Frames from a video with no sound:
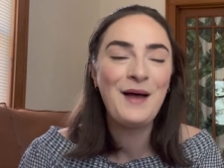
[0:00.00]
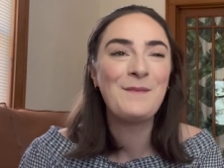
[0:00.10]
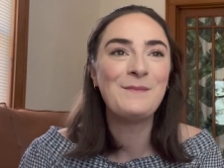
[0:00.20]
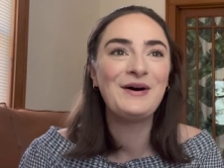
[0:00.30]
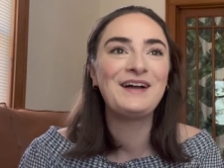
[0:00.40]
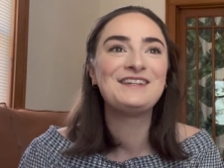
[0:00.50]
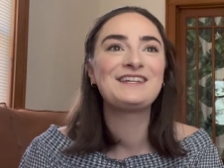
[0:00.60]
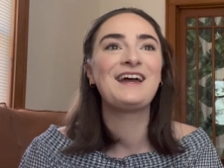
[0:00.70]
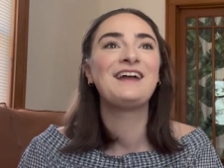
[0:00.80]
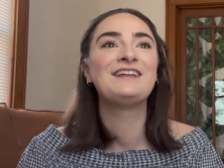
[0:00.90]
But
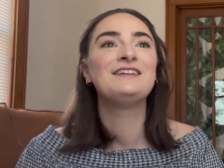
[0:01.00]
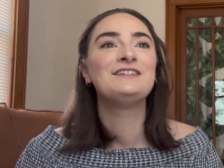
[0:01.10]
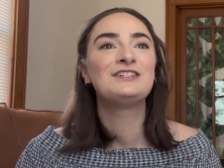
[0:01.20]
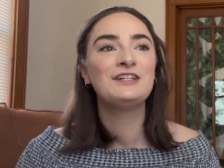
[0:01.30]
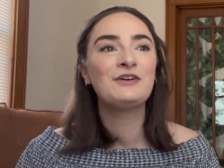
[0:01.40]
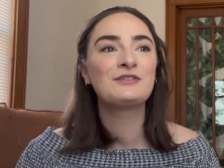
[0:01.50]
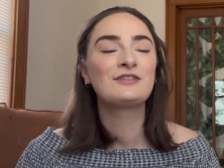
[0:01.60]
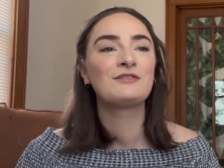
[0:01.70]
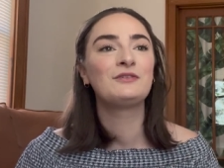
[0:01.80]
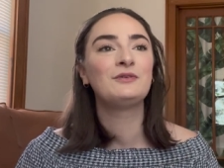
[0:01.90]
she goes
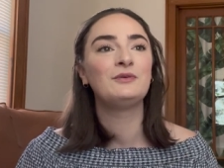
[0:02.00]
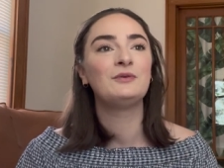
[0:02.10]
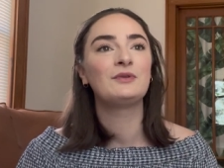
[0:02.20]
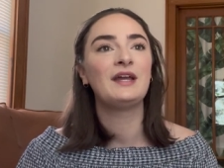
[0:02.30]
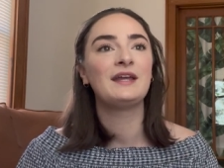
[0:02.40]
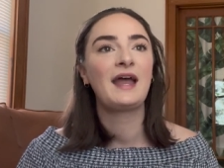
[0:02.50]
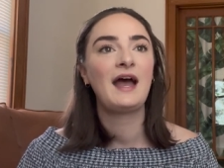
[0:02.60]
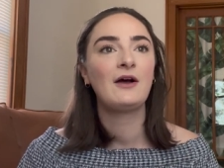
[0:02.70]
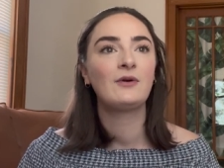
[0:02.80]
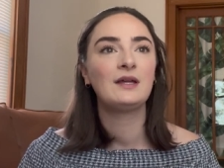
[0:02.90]
through like
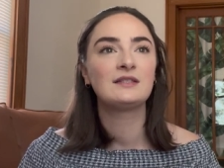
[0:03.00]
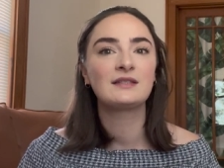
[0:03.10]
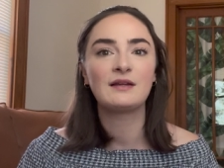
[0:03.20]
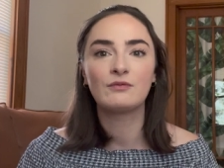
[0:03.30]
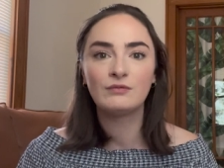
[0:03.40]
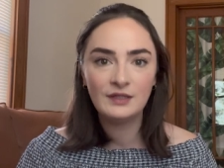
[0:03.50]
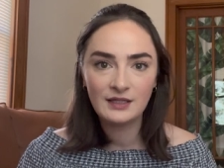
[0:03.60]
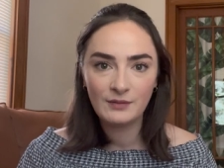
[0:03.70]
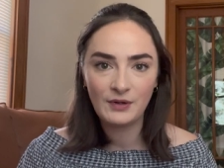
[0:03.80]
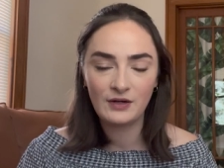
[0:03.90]
how it's like really
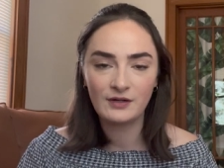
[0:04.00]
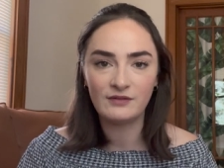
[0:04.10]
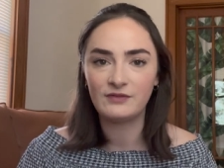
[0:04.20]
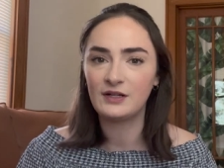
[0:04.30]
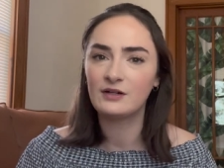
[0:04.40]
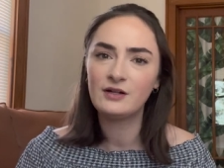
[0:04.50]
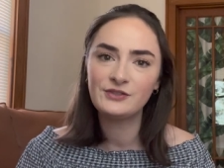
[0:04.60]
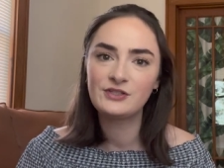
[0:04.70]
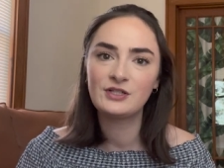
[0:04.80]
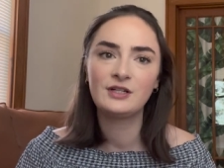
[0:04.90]
a part of their
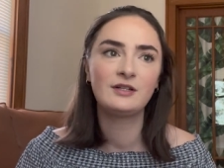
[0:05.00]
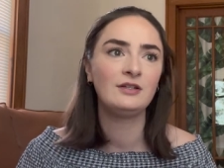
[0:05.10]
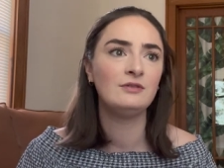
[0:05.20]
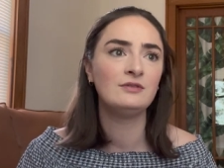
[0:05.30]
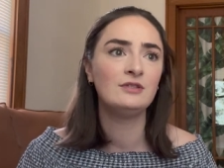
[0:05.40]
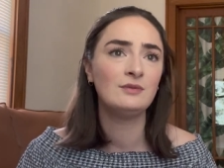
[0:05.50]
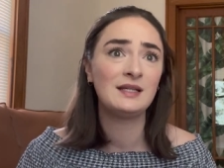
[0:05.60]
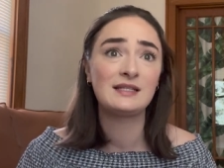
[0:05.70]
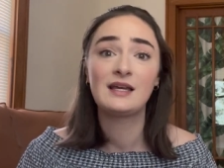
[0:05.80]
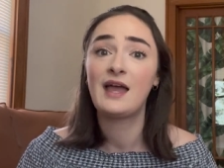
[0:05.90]
culture. You do
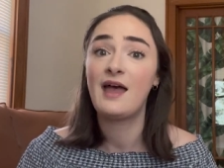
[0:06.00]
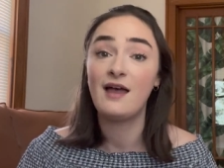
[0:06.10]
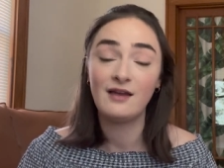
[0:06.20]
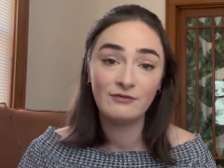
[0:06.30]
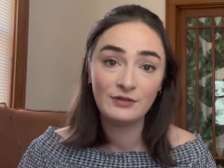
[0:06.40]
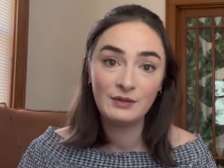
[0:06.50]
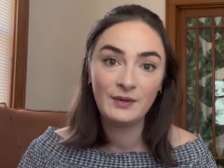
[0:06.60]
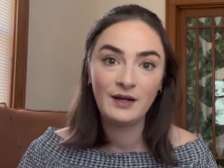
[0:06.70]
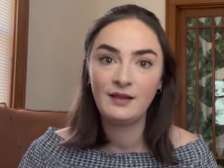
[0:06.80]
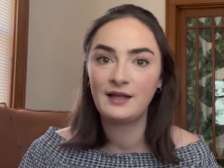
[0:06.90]
it
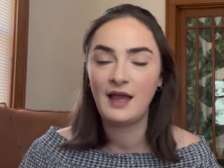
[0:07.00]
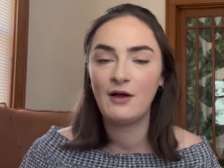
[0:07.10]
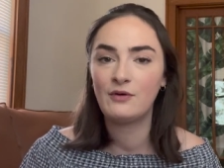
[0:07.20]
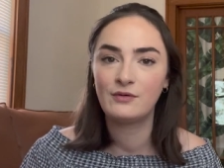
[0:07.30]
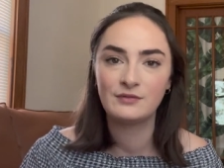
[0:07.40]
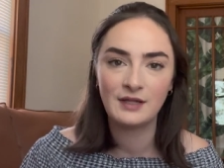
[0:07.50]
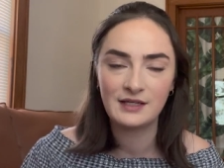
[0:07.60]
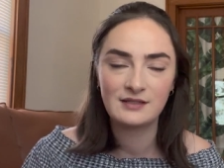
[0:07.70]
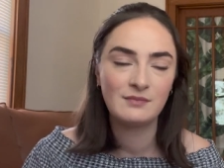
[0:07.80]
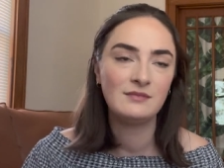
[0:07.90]
everywhere, like how like
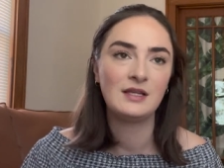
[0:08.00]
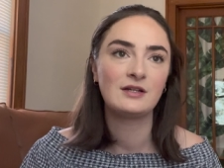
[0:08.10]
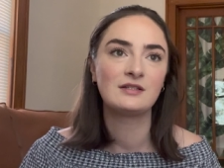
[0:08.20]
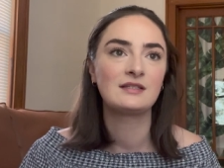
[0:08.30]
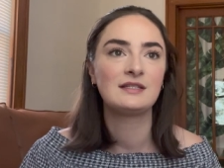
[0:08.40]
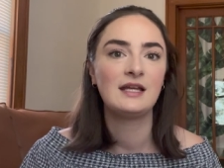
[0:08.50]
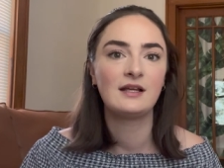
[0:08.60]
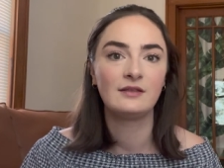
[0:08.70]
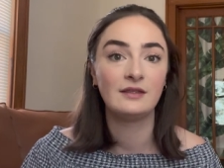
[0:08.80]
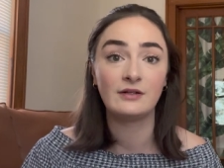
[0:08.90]
some knitters
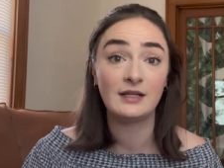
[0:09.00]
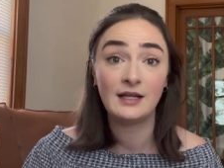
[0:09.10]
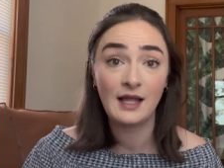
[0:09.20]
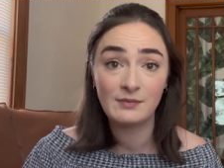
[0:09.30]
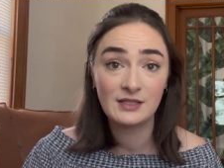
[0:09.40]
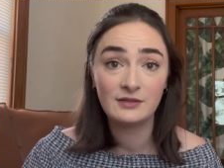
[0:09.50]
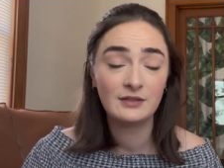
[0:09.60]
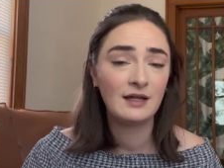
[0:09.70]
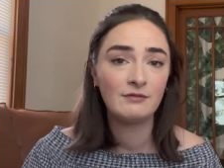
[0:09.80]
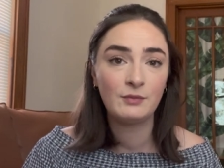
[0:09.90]
take their knitting absolutely
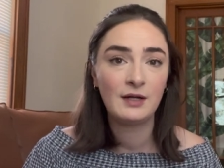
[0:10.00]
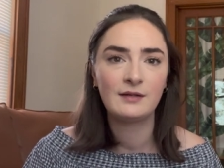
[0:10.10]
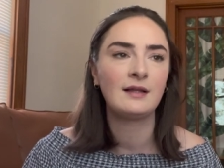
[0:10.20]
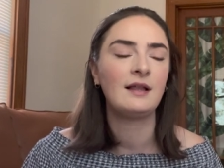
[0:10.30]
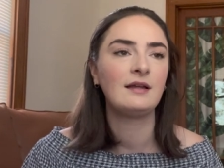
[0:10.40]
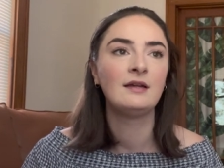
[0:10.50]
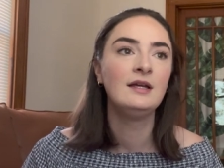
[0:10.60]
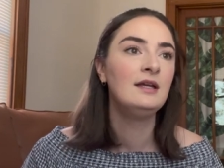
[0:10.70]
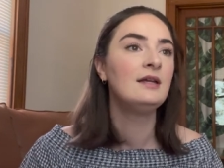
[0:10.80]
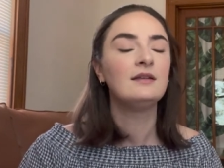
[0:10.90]
everywhere and they like
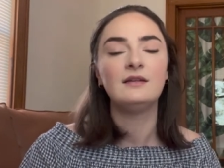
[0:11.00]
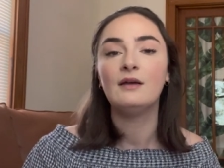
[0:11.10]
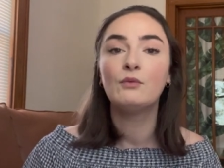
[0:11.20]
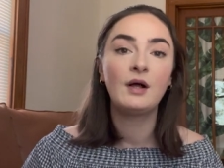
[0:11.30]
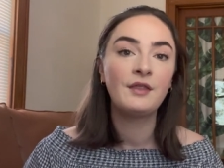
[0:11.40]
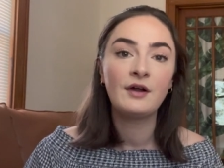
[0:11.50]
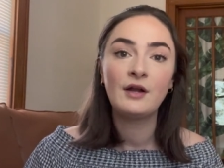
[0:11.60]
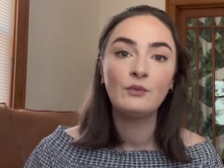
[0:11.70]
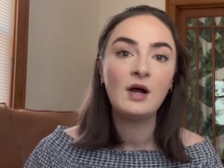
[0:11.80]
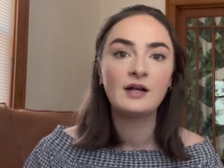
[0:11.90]
knit while they're
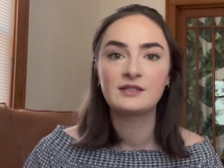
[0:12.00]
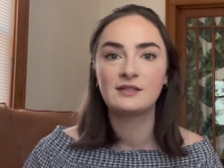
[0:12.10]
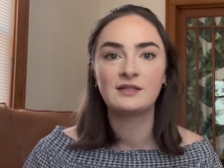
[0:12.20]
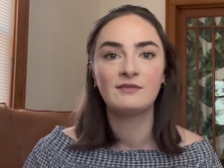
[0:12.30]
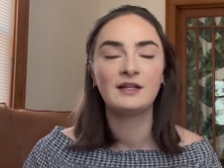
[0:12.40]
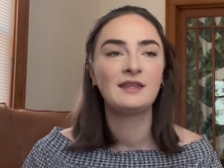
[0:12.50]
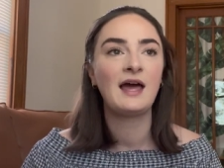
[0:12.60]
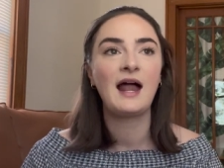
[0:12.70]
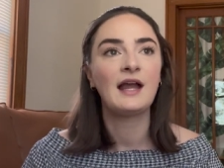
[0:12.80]
on walks and stuff like that. I